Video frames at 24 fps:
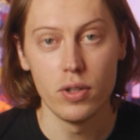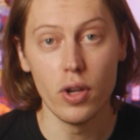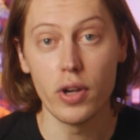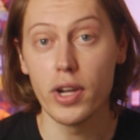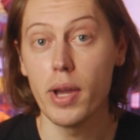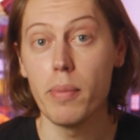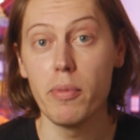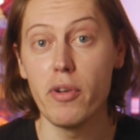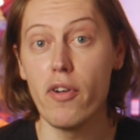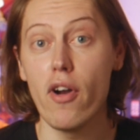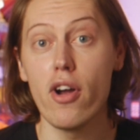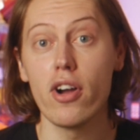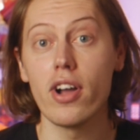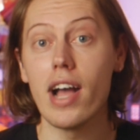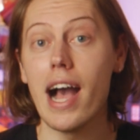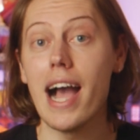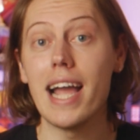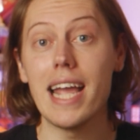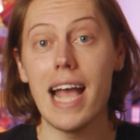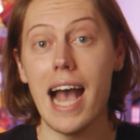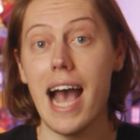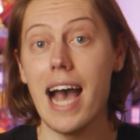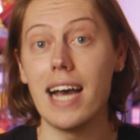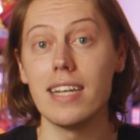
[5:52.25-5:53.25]
get me wrong,
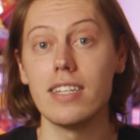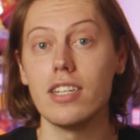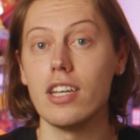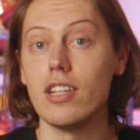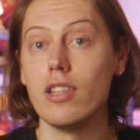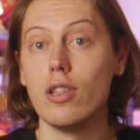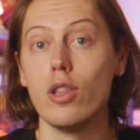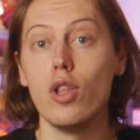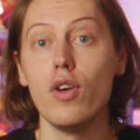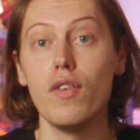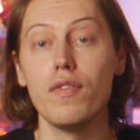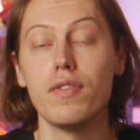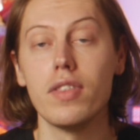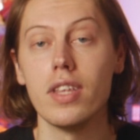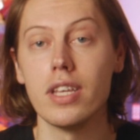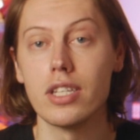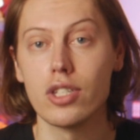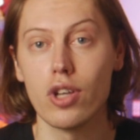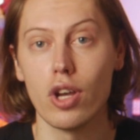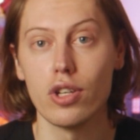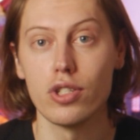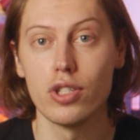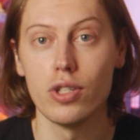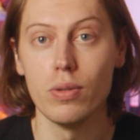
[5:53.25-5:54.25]
I had and loved this
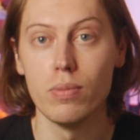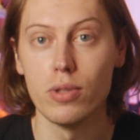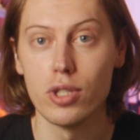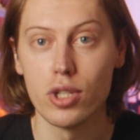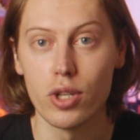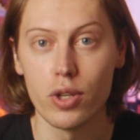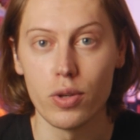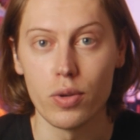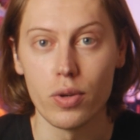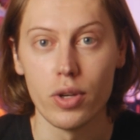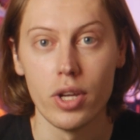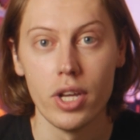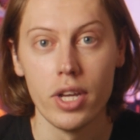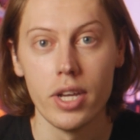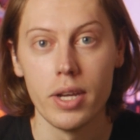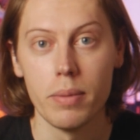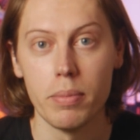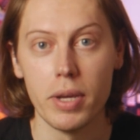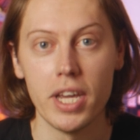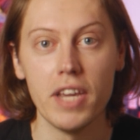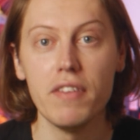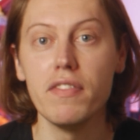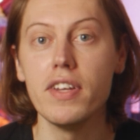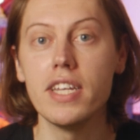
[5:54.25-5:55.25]
costume too,
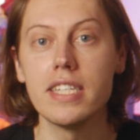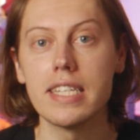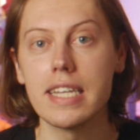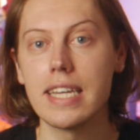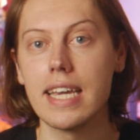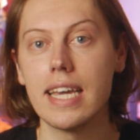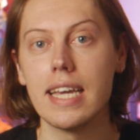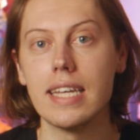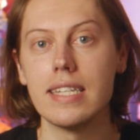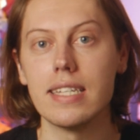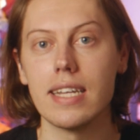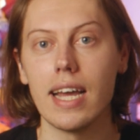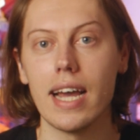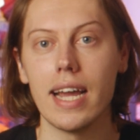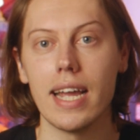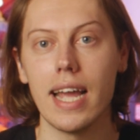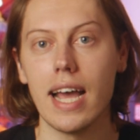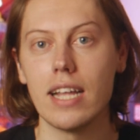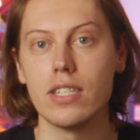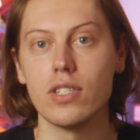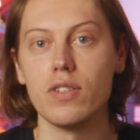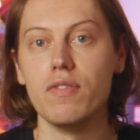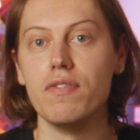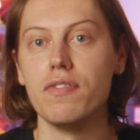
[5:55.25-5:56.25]
but even as a kid I
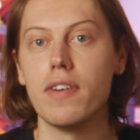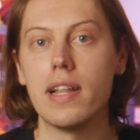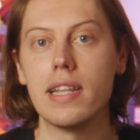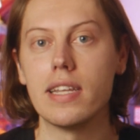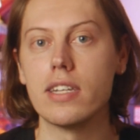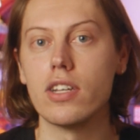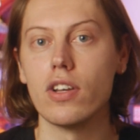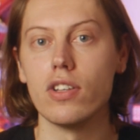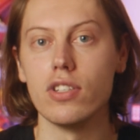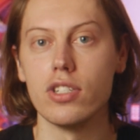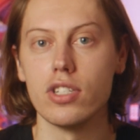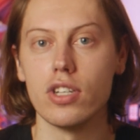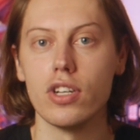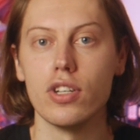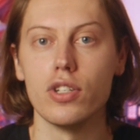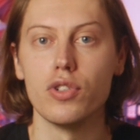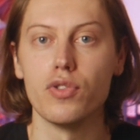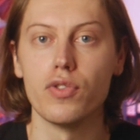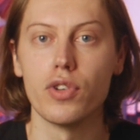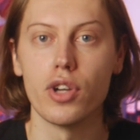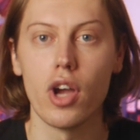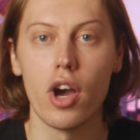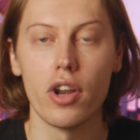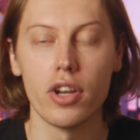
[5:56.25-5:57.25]
had some valid
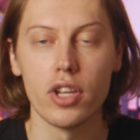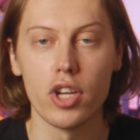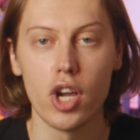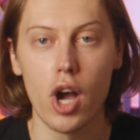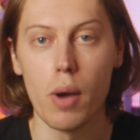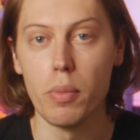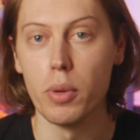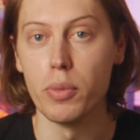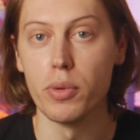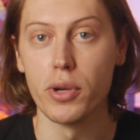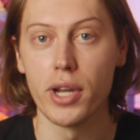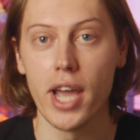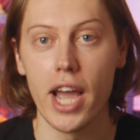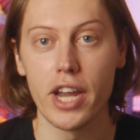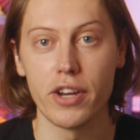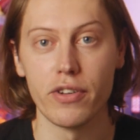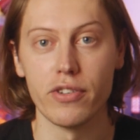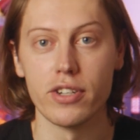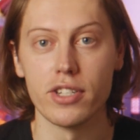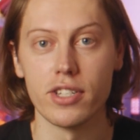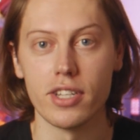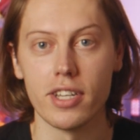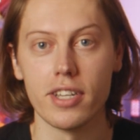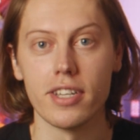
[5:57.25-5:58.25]
concerns regarding comic book accuracy.